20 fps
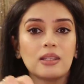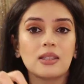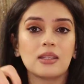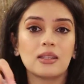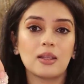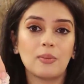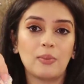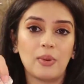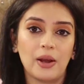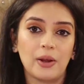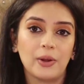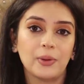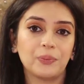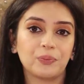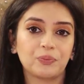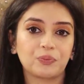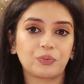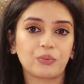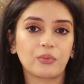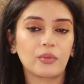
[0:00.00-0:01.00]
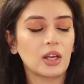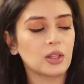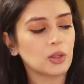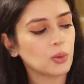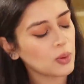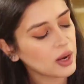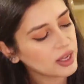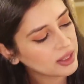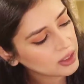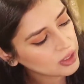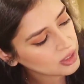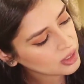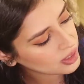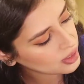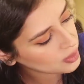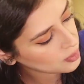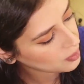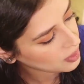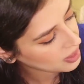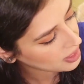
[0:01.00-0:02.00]
this is the belt, and the way that you're
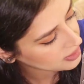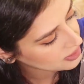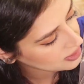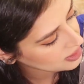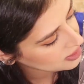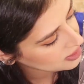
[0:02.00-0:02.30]
gonna wear